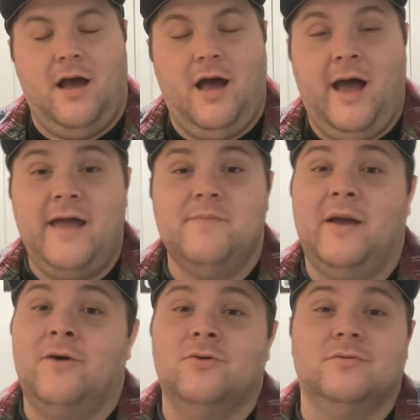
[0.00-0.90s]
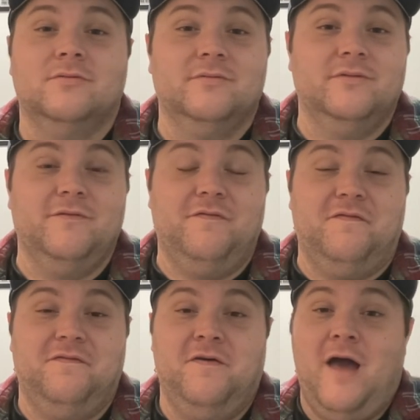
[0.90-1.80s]
I about
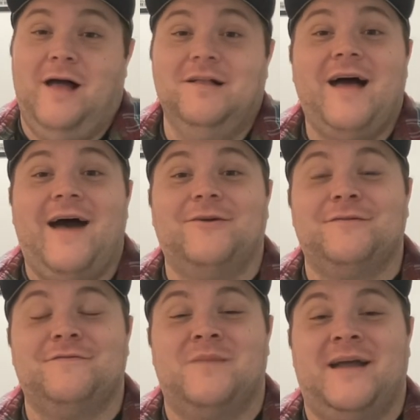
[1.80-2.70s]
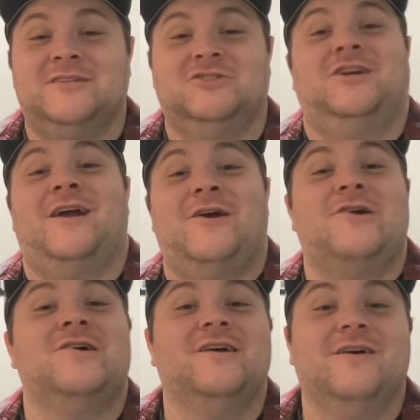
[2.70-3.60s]
fell out of my
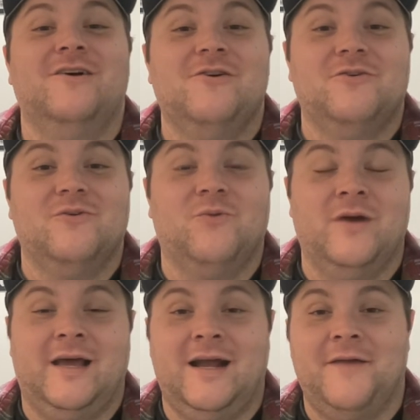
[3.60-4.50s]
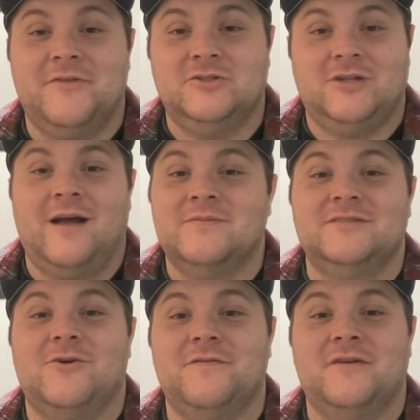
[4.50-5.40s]
chair when I got the Shams
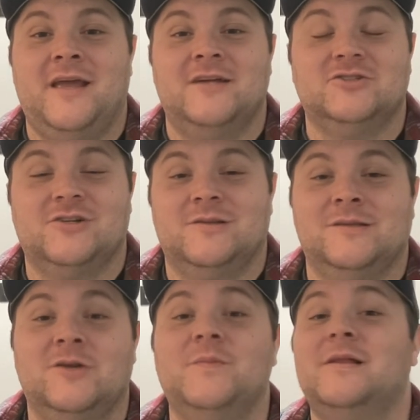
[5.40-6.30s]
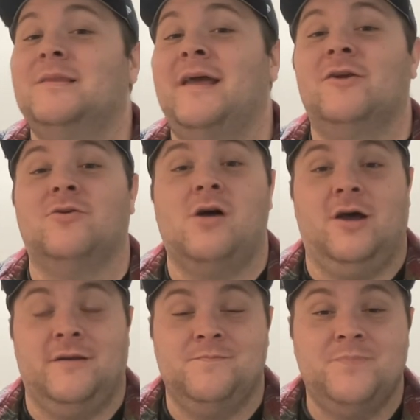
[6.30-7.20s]
notification a little bit later
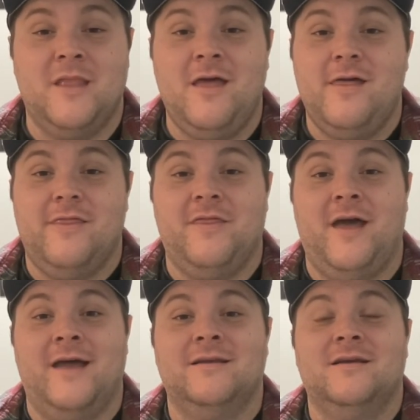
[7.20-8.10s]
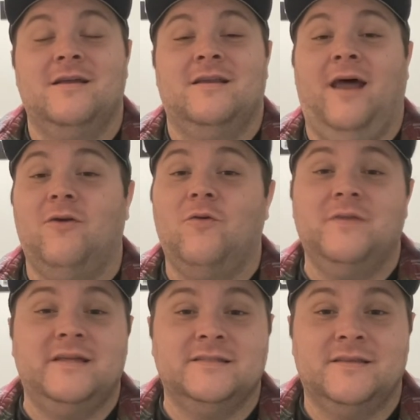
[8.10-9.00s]
on that not
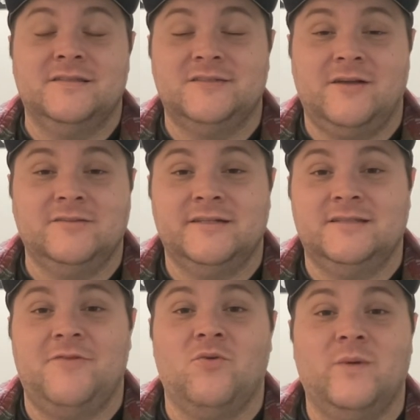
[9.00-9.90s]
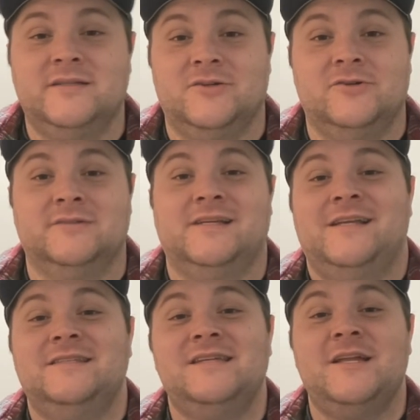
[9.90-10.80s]
only did the Celtics and the Wizards
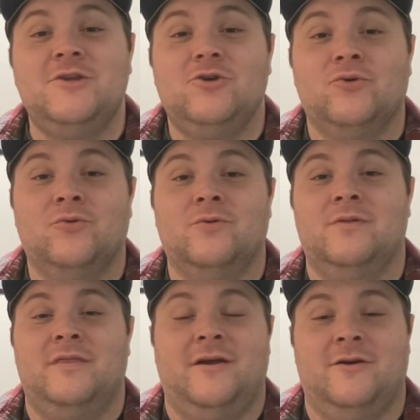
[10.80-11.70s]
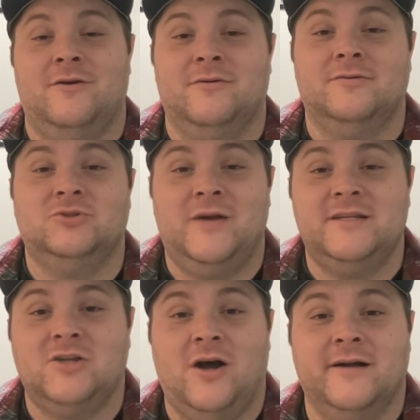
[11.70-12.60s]
continue their
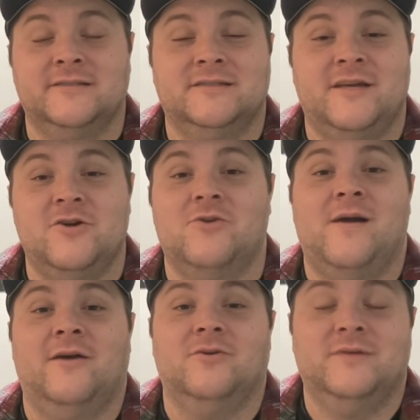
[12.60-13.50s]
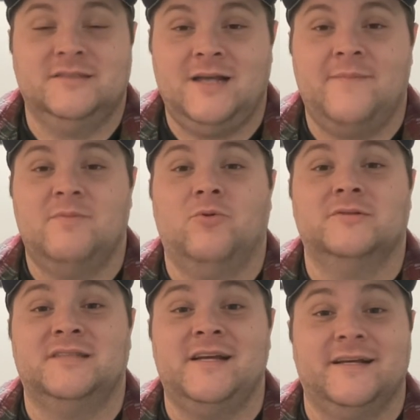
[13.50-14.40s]
trade talks centered around Kristaps
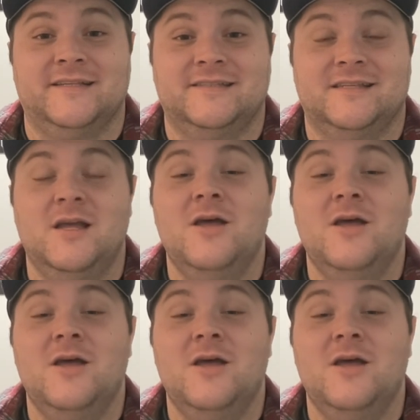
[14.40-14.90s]
Porzingis,